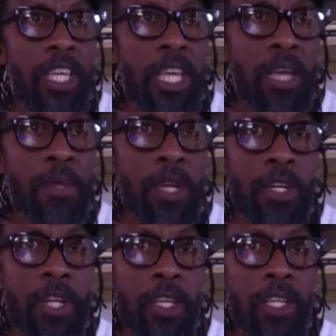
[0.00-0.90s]
came
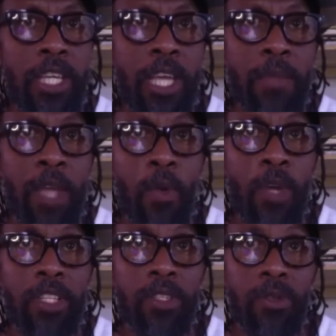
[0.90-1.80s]
here with